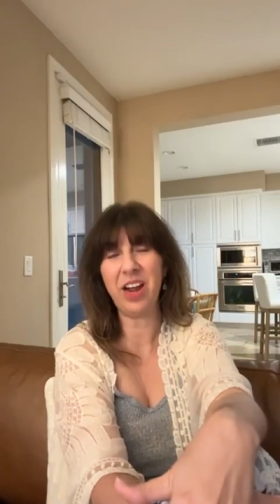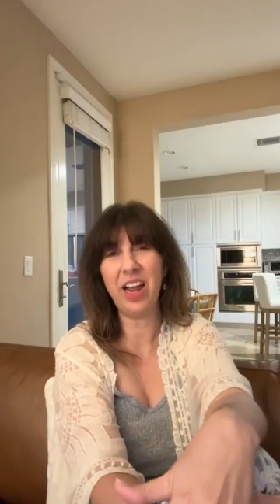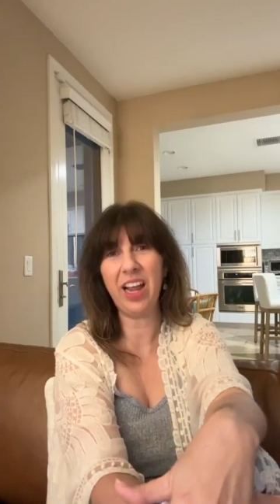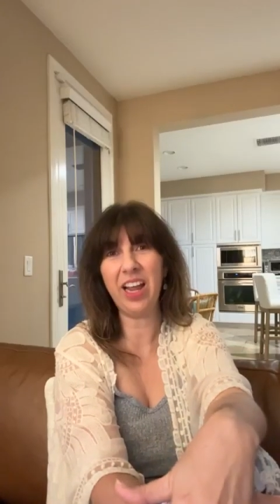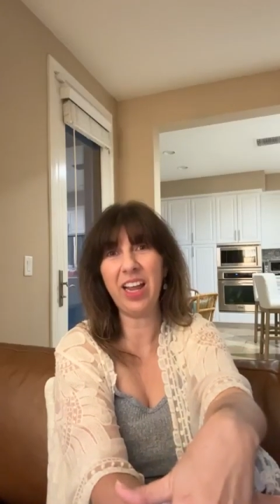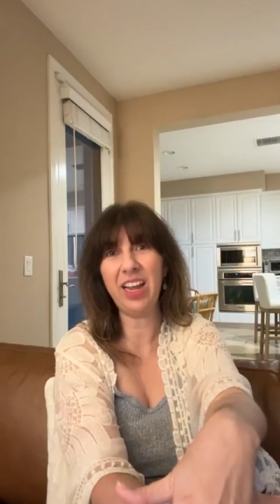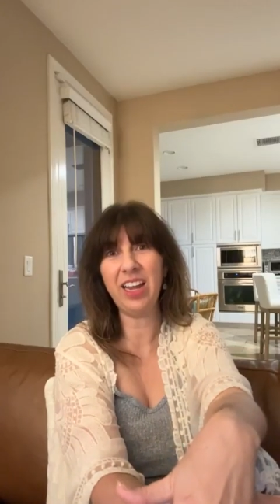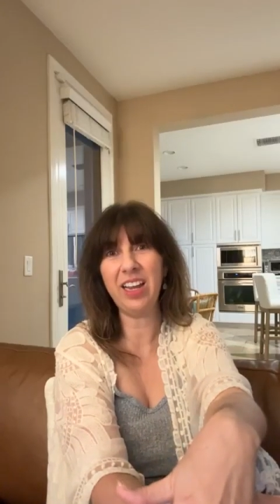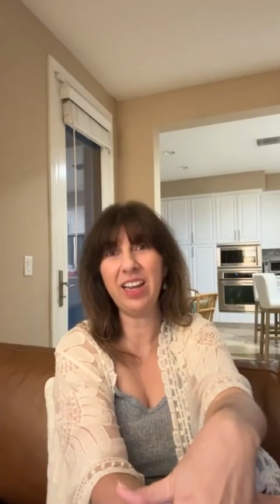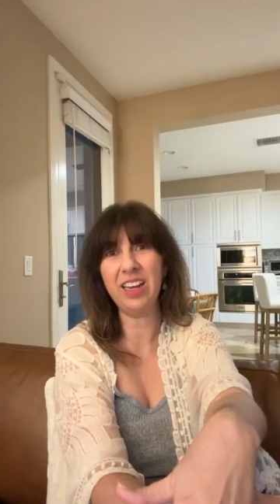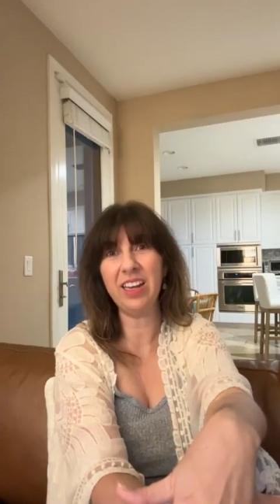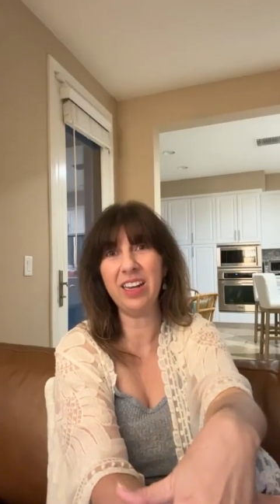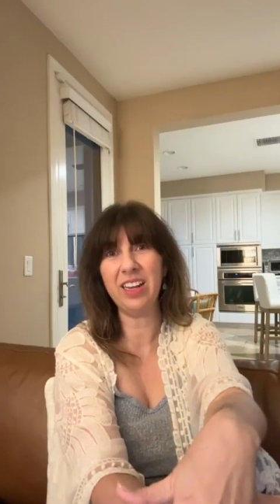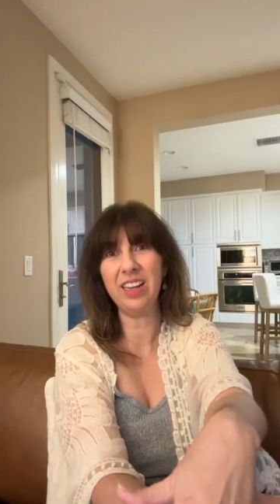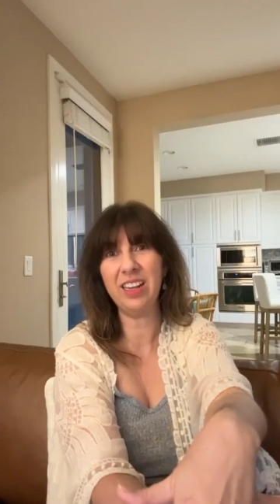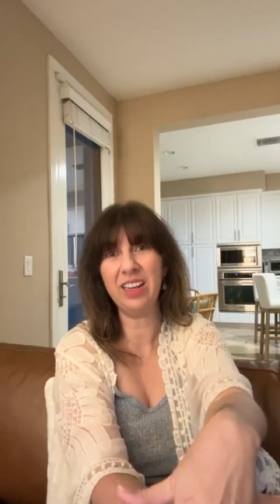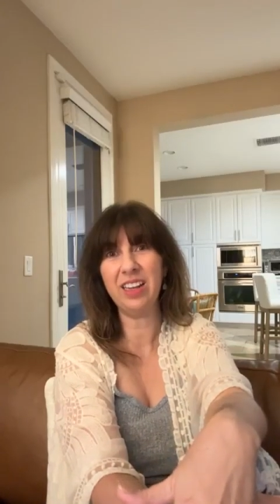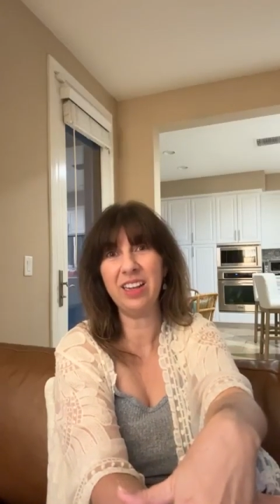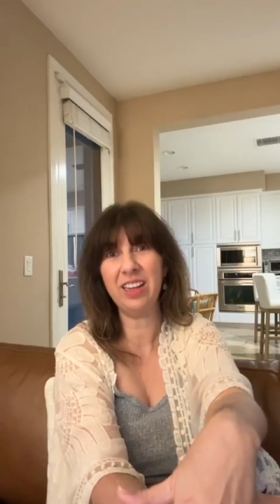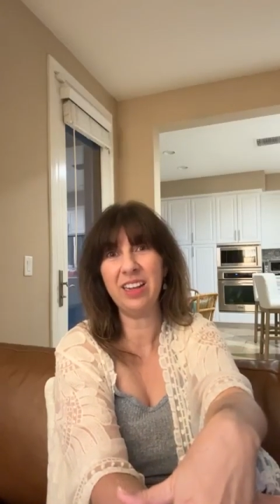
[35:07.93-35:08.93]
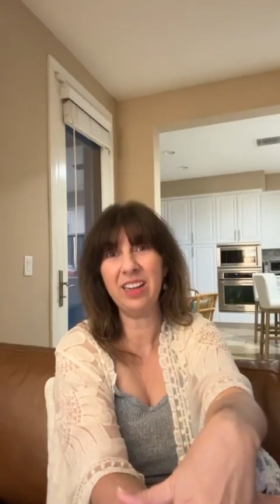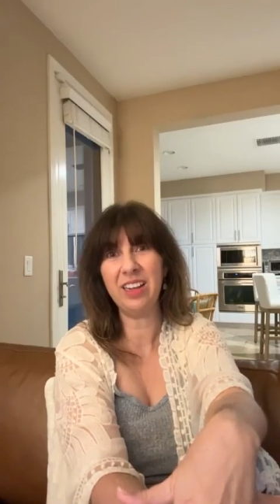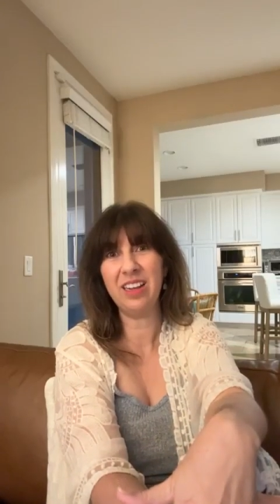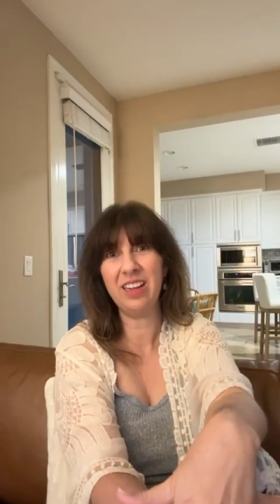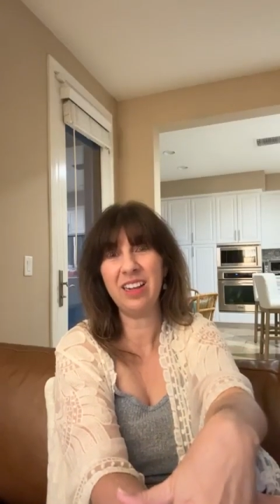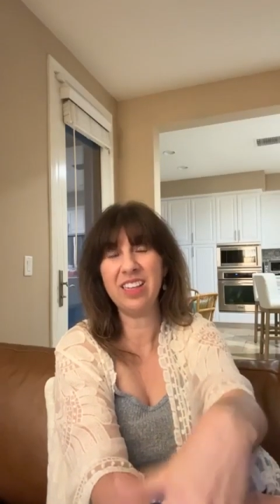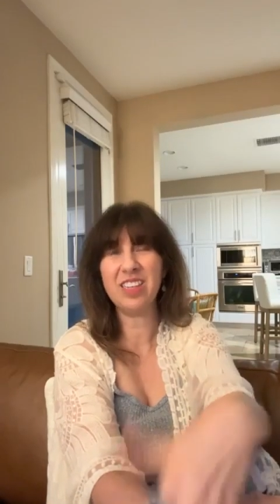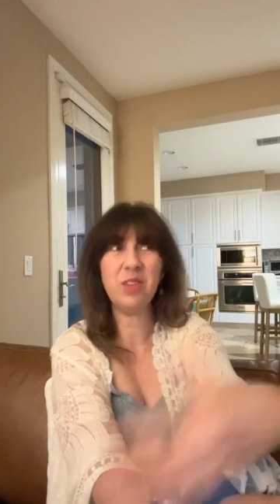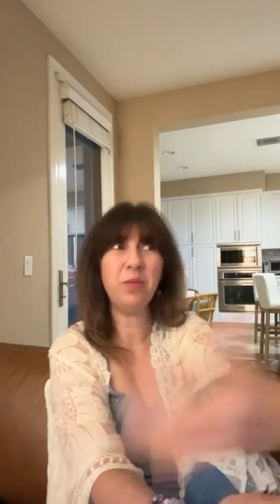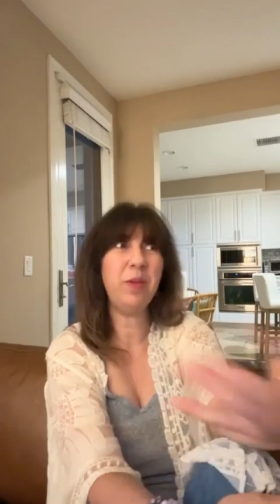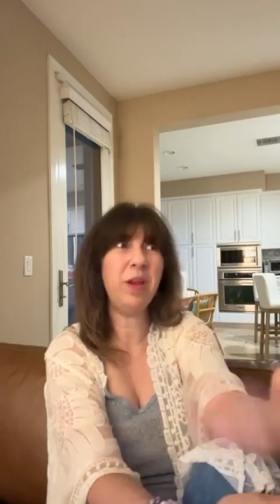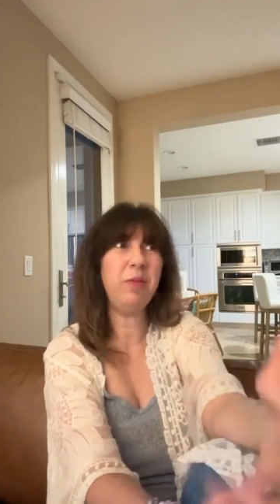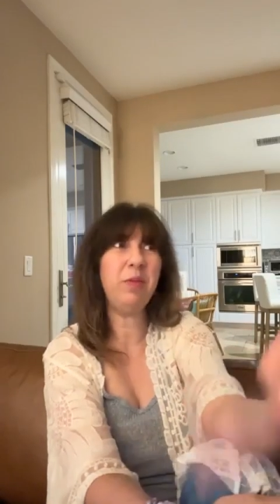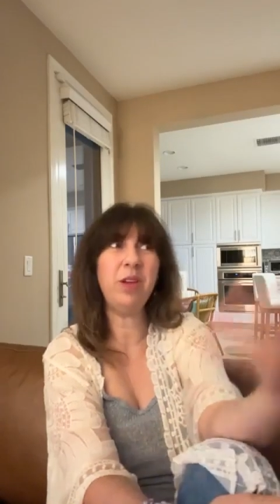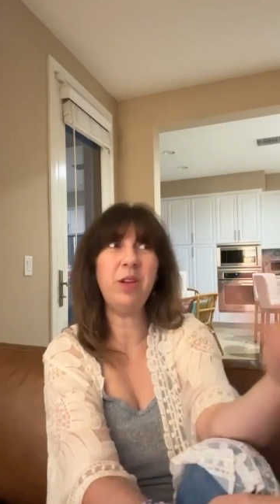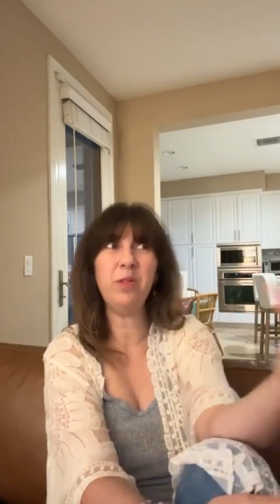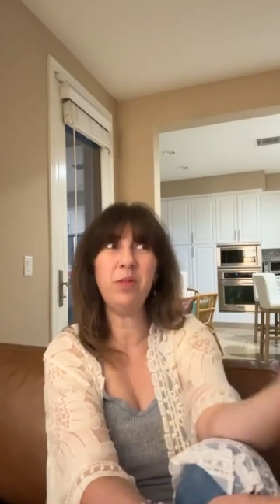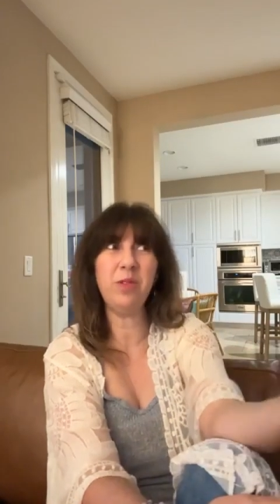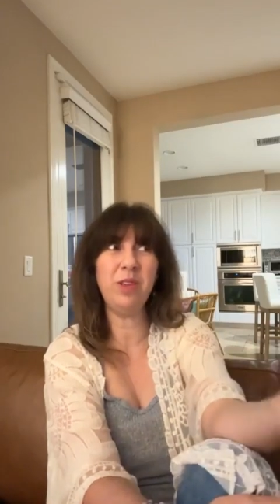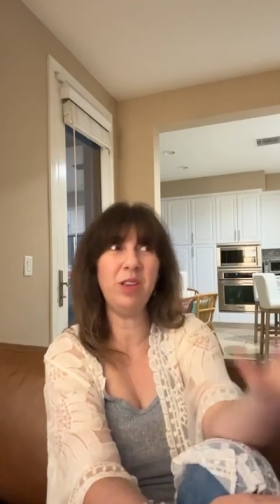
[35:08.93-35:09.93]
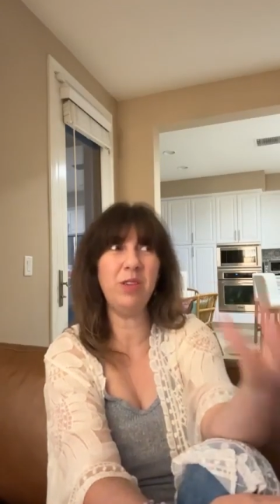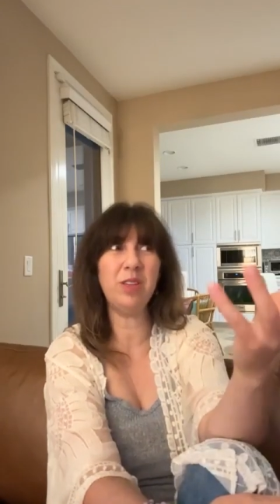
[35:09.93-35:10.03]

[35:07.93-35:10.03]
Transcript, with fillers: right and so maybe you